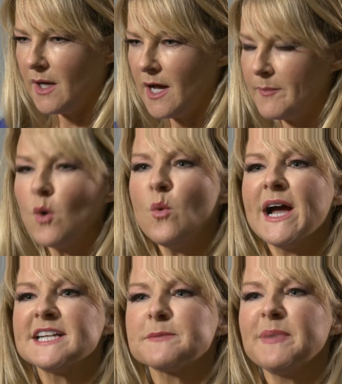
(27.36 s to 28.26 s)

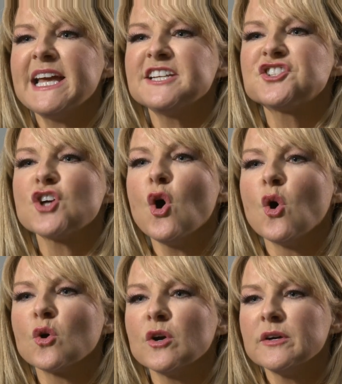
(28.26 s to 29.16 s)
I had to play a
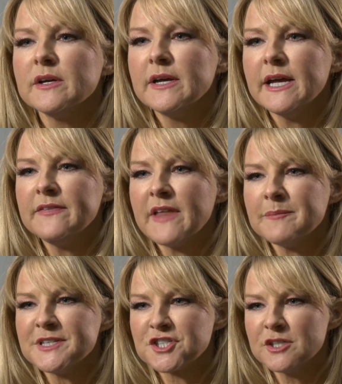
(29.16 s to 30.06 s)
dog in
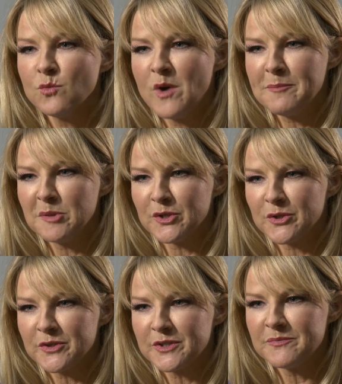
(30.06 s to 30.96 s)
that Mitchell and Webb
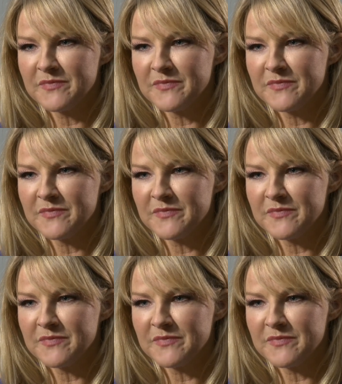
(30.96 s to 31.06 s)
Look.